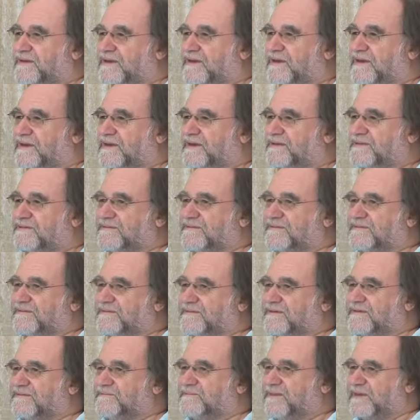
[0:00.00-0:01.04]
And
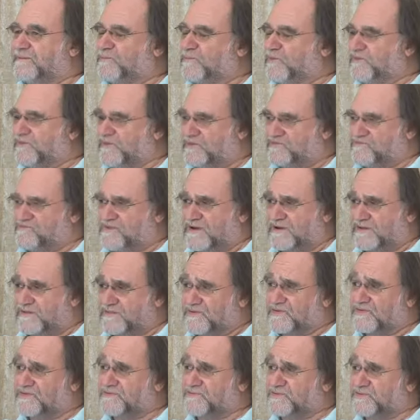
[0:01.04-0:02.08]
I'm also running
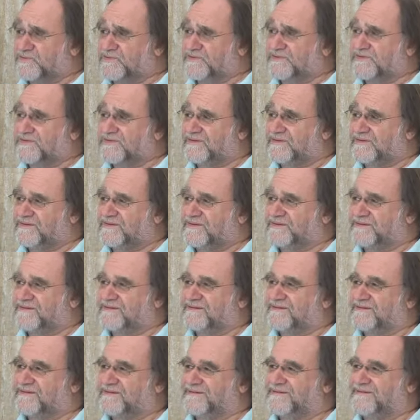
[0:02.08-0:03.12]
the community,
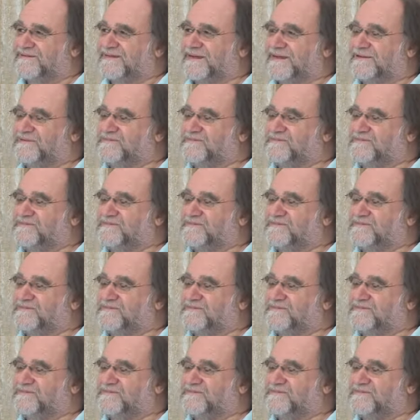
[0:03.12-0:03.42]
yeah.